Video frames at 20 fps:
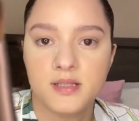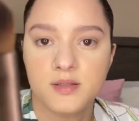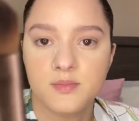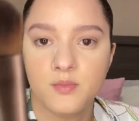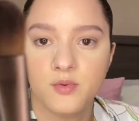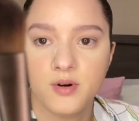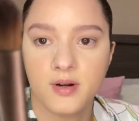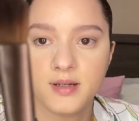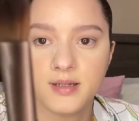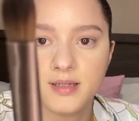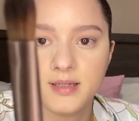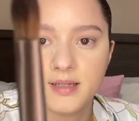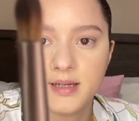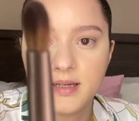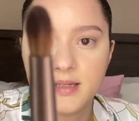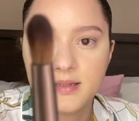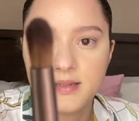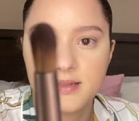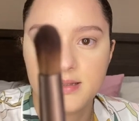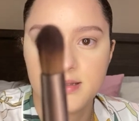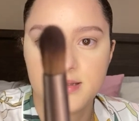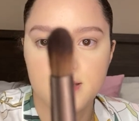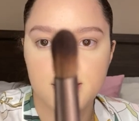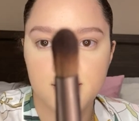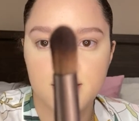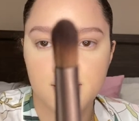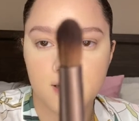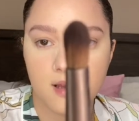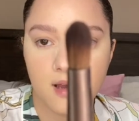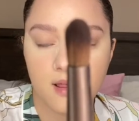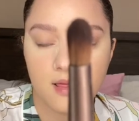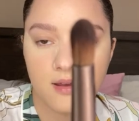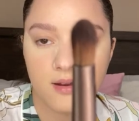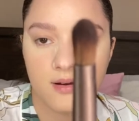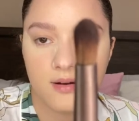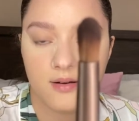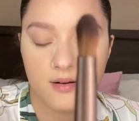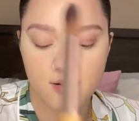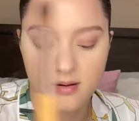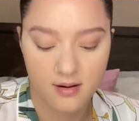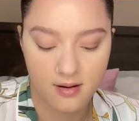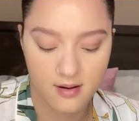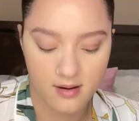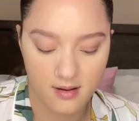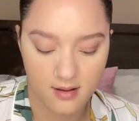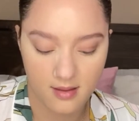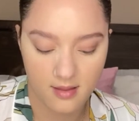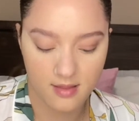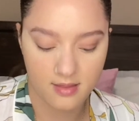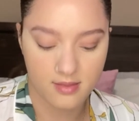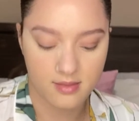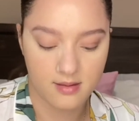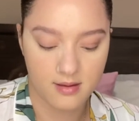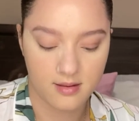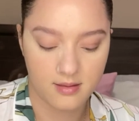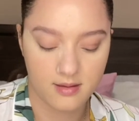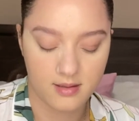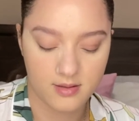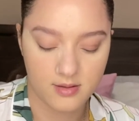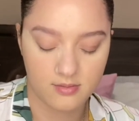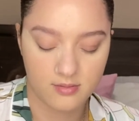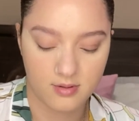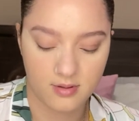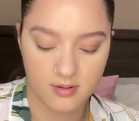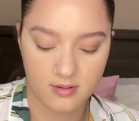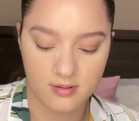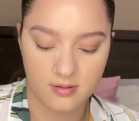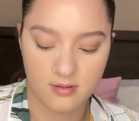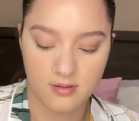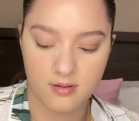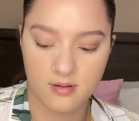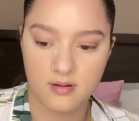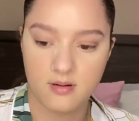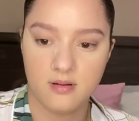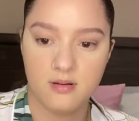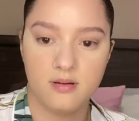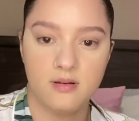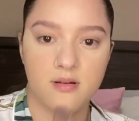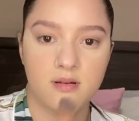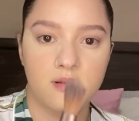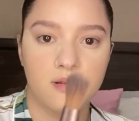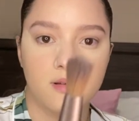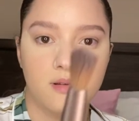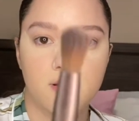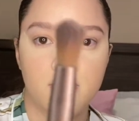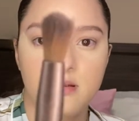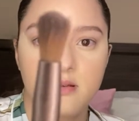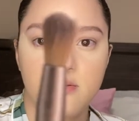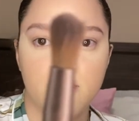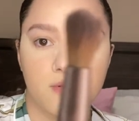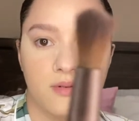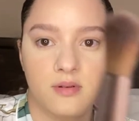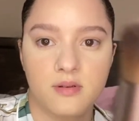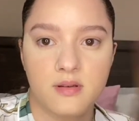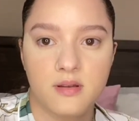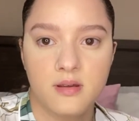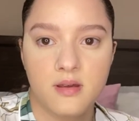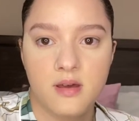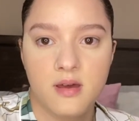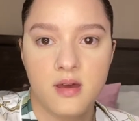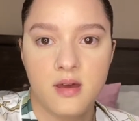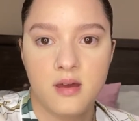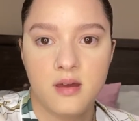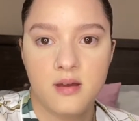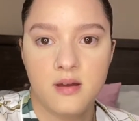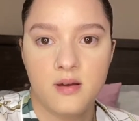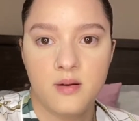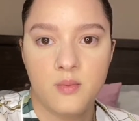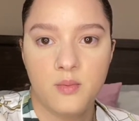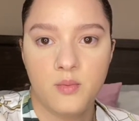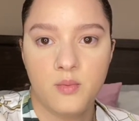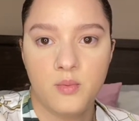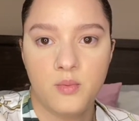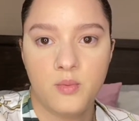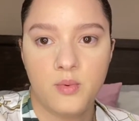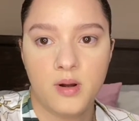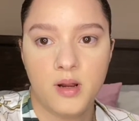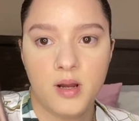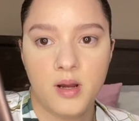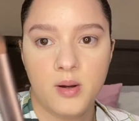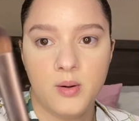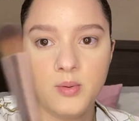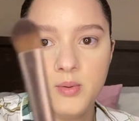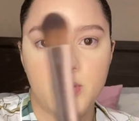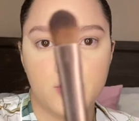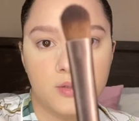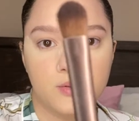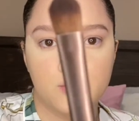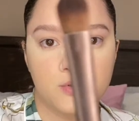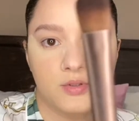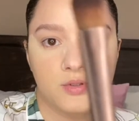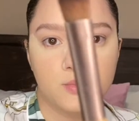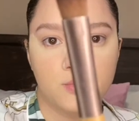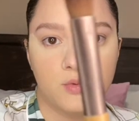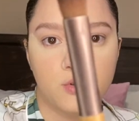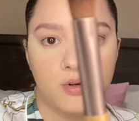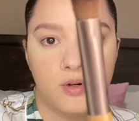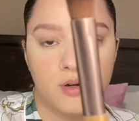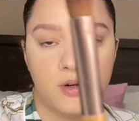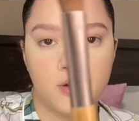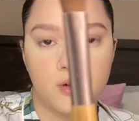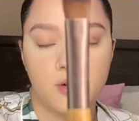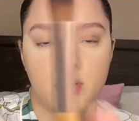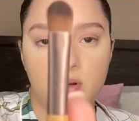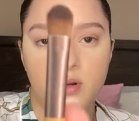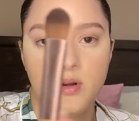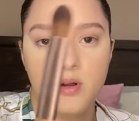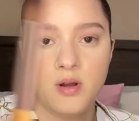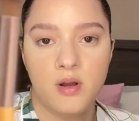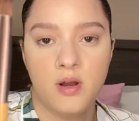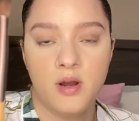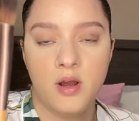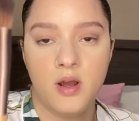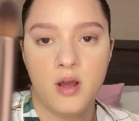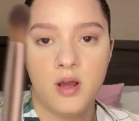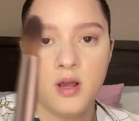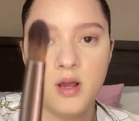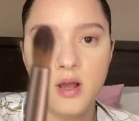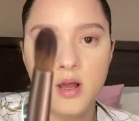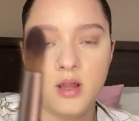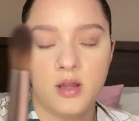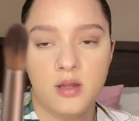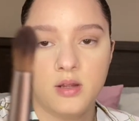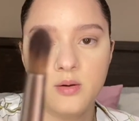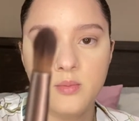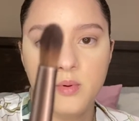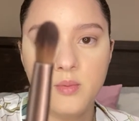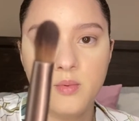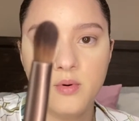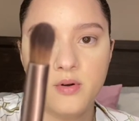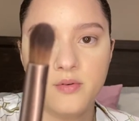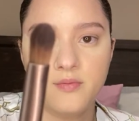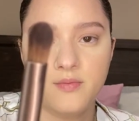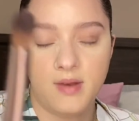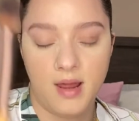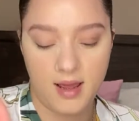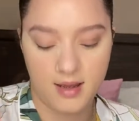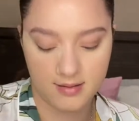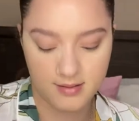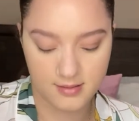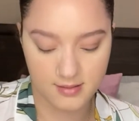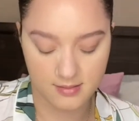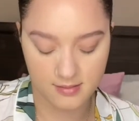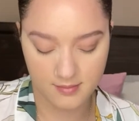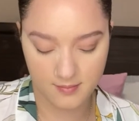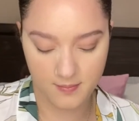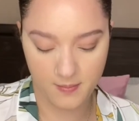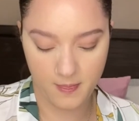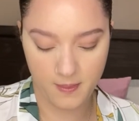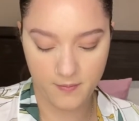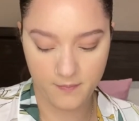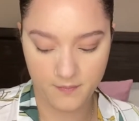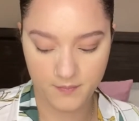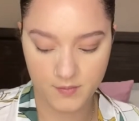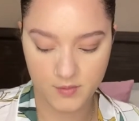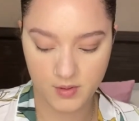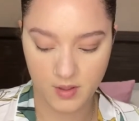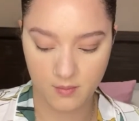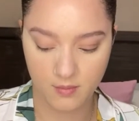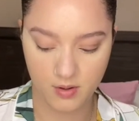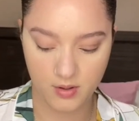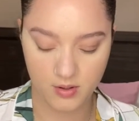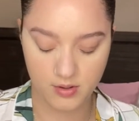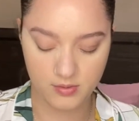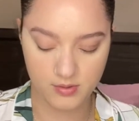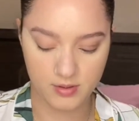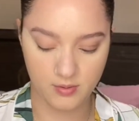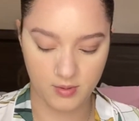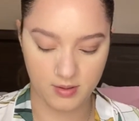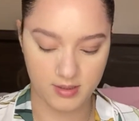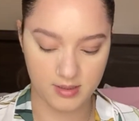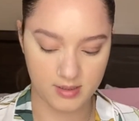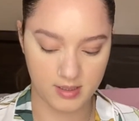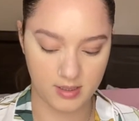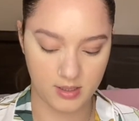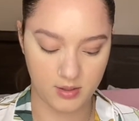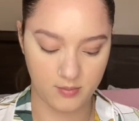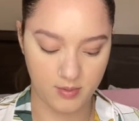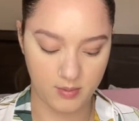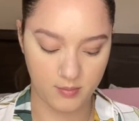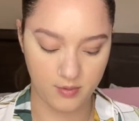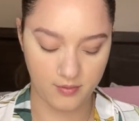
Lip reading: more dense together than this one. You see, this one's round, this one's more, a little bit more flat. So I'm gonna use the one that's a little bit more